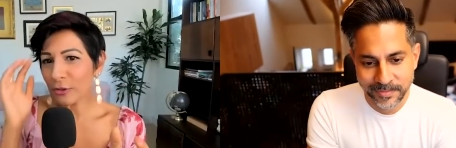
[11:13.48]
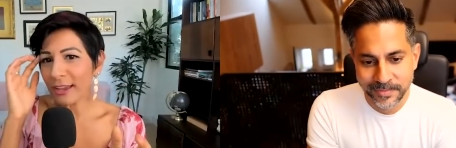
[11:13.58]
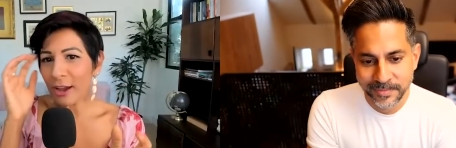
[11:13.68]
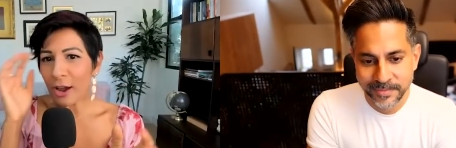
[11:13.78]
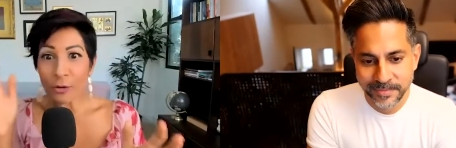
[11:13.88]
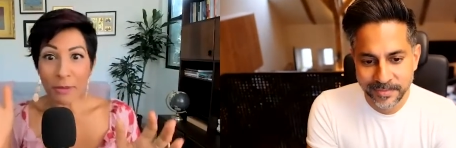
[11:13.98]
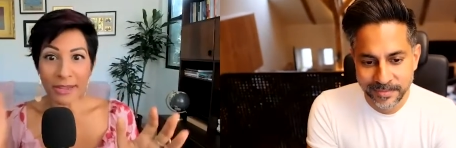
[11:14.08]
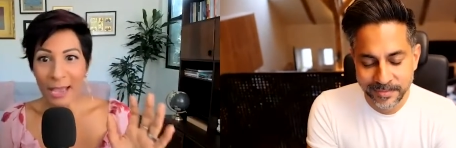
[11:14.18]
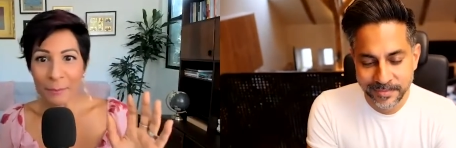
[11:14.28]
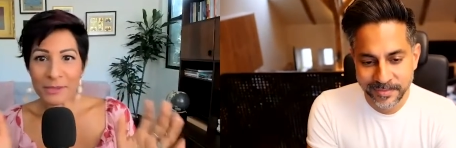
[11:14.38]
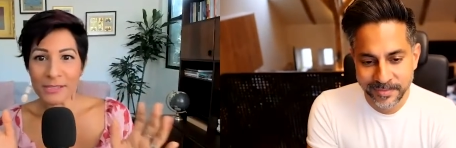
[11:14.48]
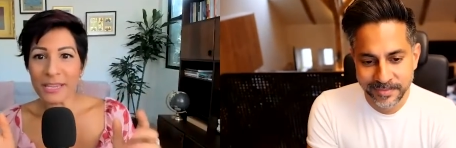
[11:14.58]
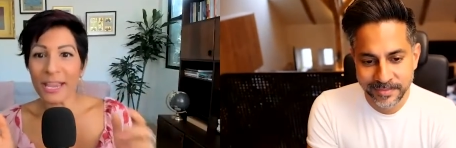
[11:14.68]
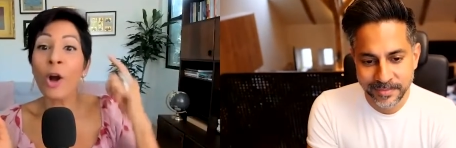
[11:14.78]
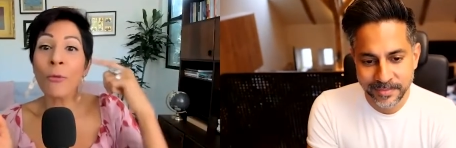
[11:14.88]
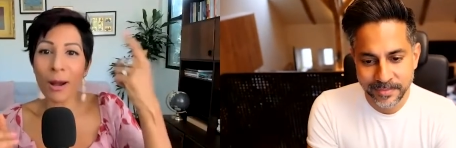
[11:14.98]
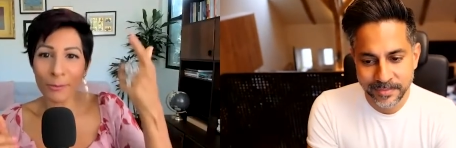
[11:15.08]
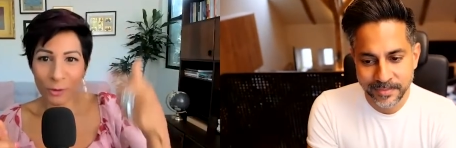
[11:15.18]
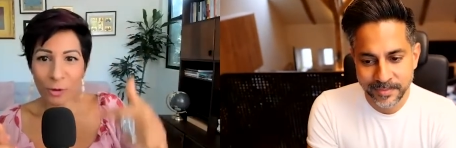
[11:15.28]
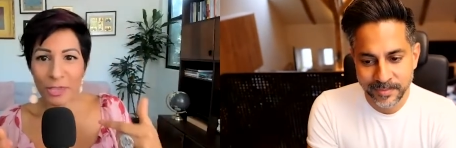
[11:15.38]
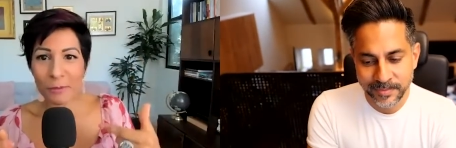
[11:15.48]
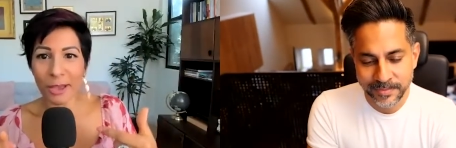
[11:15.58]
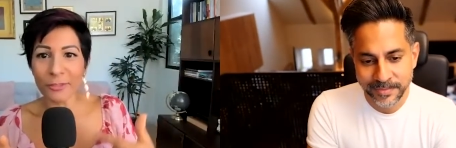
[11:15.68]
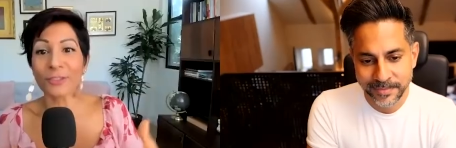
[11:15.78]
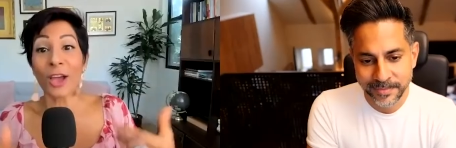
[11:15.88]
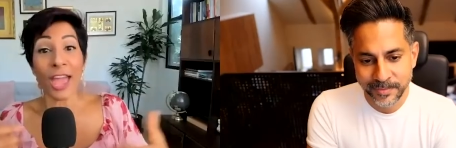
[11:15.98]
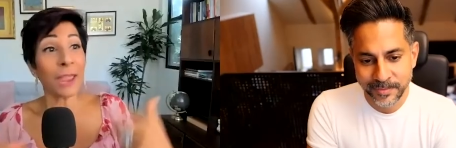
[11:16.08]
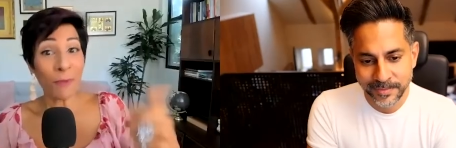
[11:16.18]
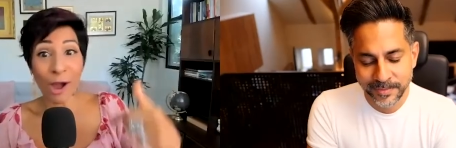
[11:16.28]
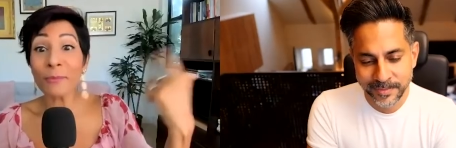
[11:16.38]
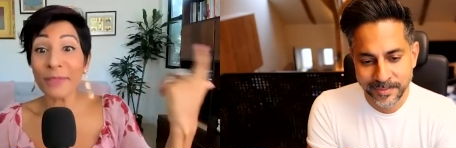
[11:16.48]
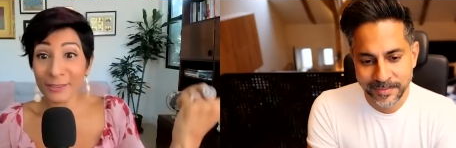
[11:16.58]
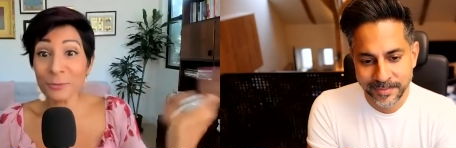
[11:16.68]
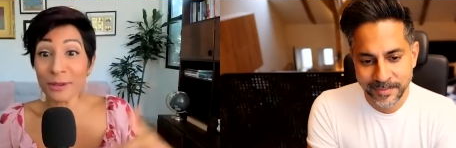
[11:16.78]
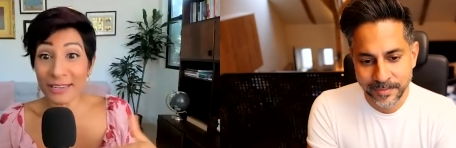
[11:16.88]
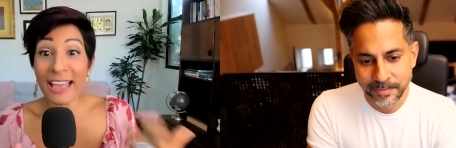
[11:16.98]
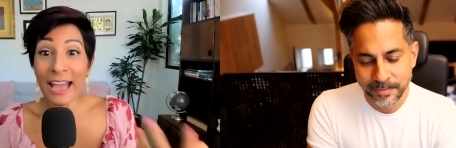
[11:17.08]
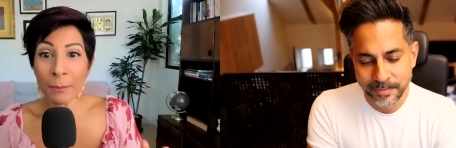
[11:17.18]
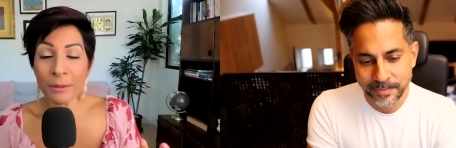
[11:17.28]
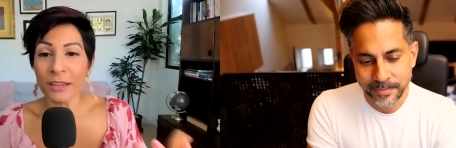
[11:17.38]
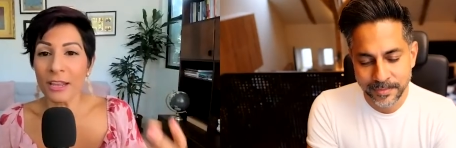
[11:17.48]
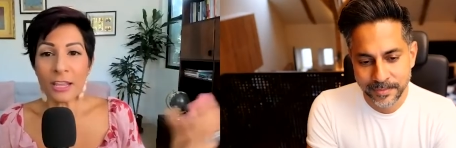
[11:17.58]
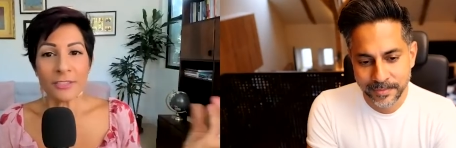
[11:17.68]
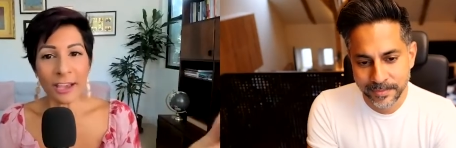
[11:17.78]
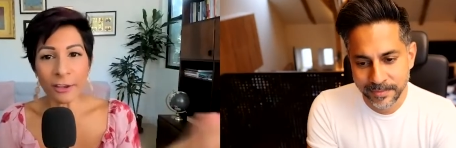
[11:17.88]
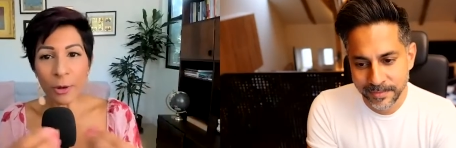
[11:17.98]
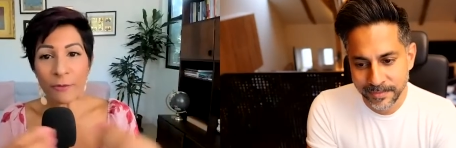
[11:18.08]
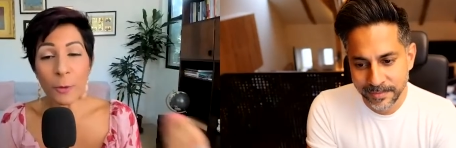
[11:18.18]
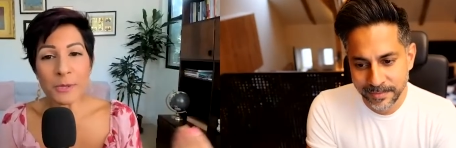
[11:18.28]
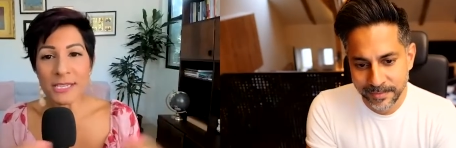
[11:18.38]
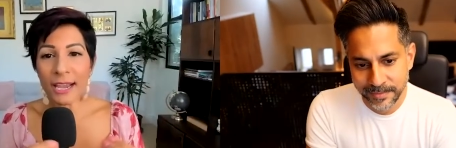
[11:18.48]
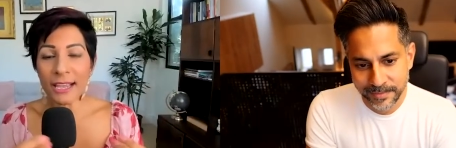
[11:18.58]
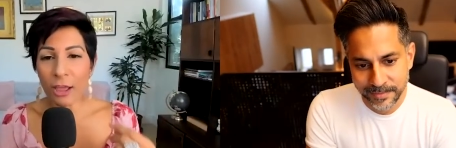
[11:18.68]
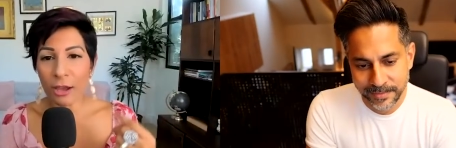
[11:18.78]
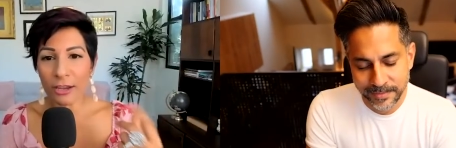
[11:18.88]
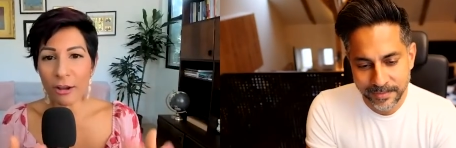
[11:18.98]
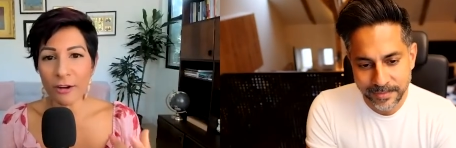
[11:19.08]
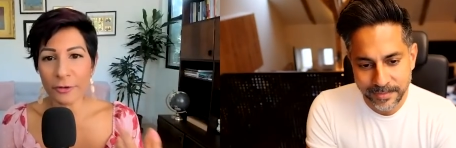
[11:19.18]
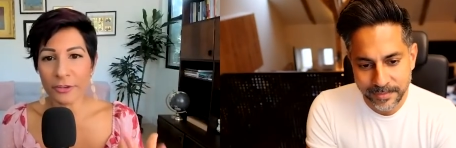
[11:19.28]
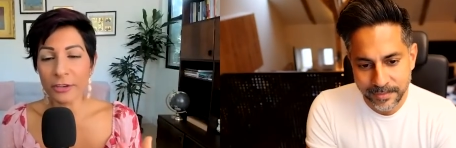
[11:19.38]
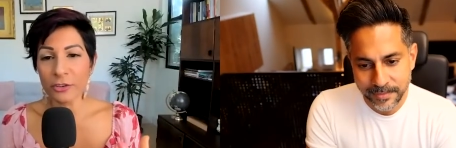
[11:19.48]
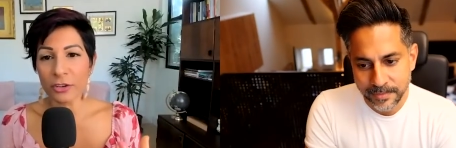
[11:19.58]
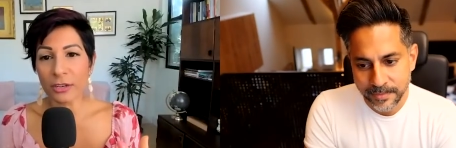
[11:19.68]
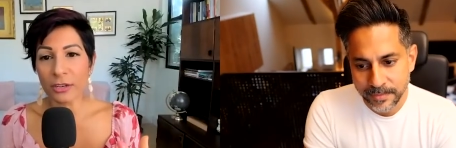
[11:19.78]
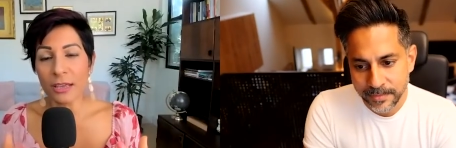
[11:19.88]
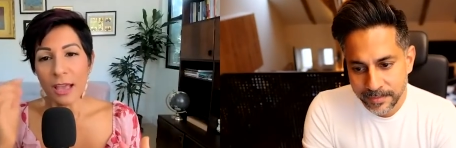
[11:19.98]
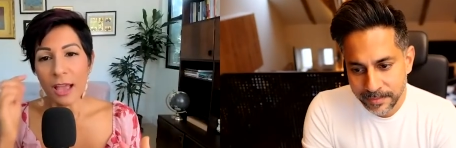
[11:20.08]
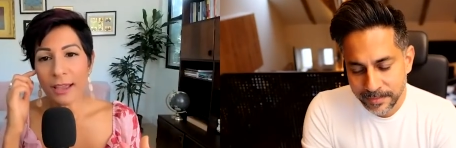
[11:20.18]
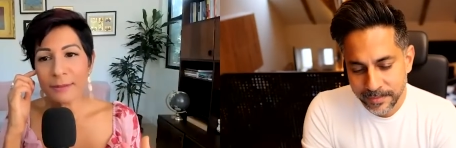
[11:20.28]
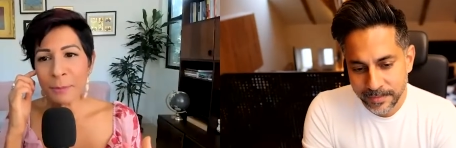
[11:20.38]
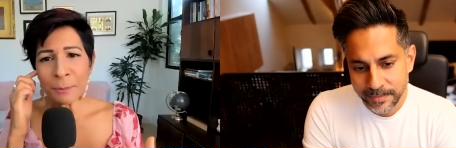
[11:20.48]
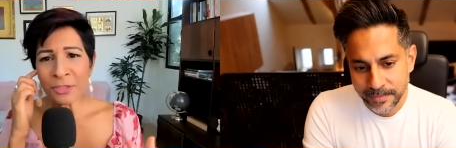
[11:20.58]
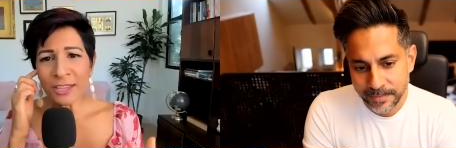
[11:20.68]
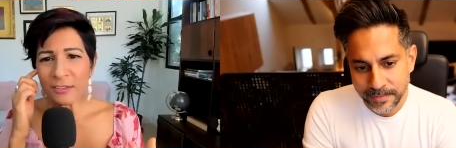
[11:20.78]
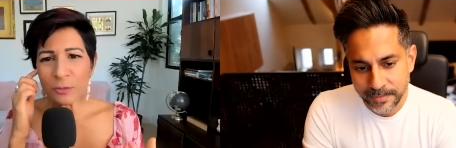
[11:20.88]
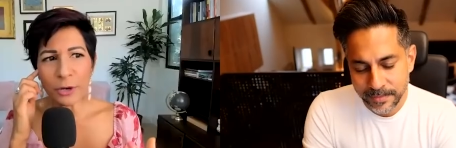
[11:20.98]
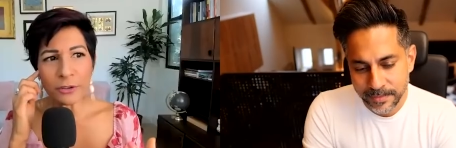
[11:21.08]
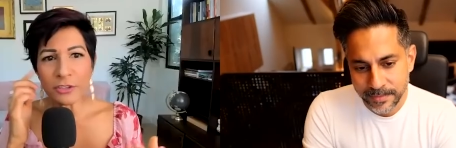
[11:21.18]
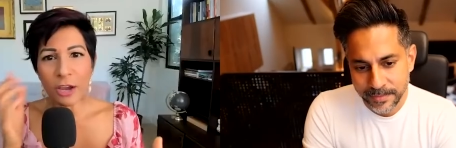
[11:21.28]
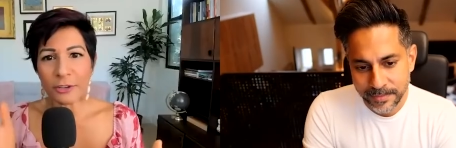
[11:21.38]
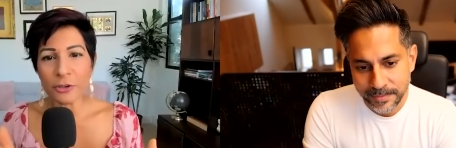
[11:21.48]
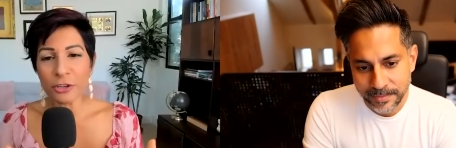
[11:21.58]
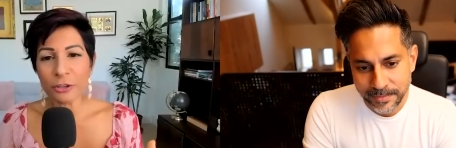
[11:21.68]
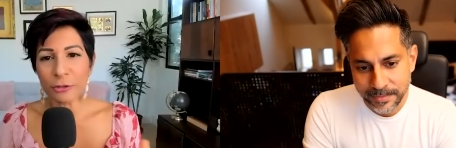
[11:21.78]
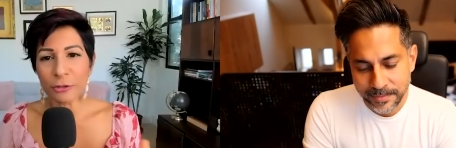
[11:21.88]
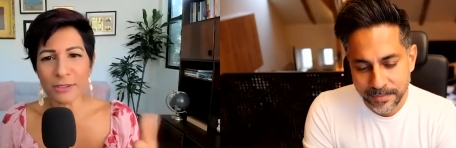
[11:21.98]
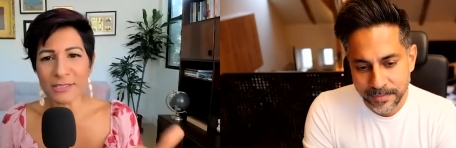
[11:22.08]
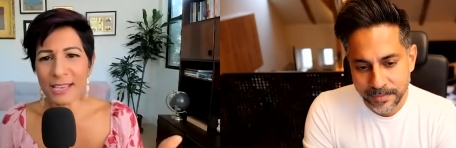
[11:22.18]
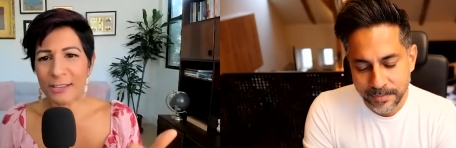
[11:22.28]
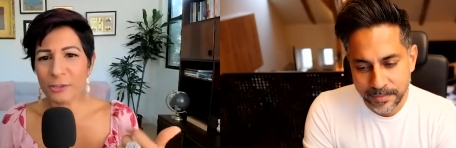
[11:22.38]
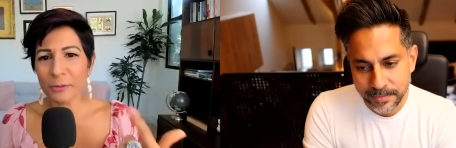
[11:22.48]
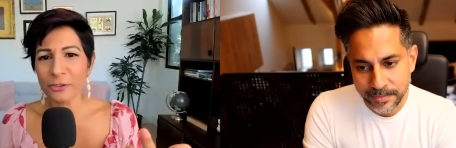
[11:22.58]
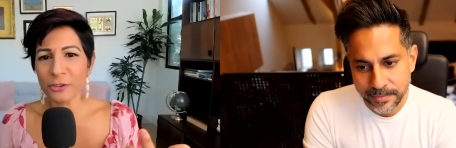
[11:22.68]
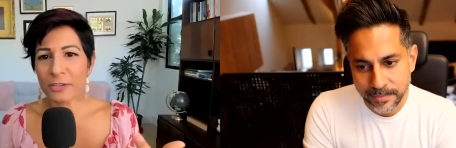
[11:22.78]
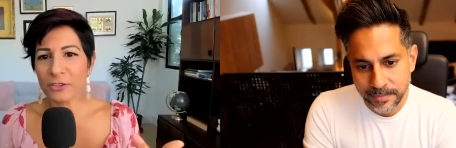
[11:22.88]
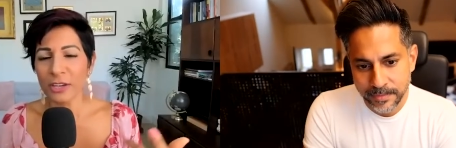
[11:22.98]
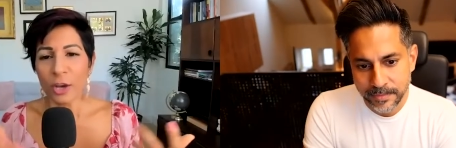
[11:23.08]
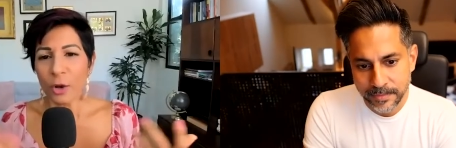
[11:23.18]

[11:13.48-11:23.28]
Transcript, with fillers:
Speaker 1: like, oh, it might happen someday. Oh, Mom told me about this. Hey, Mom, guess what? It happened. Now you have open dialogue and conversation. People think it's weird to talk to your children about sex or masturbation.